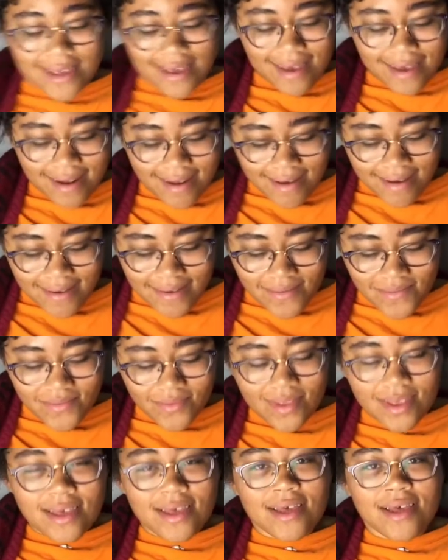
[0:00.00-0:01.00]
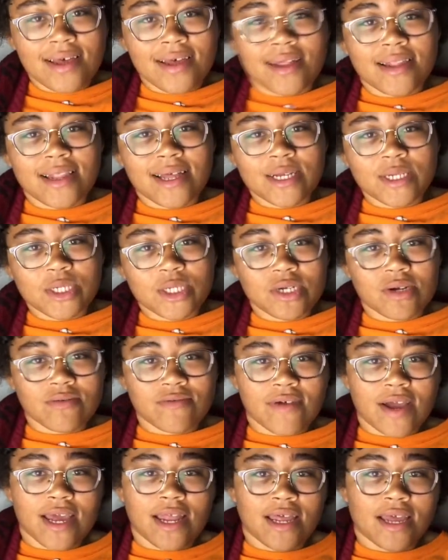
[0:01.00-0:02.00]
And um, let's
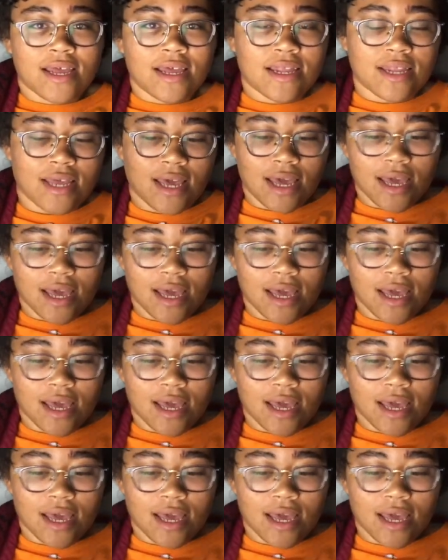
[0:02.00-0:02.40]
jump right in.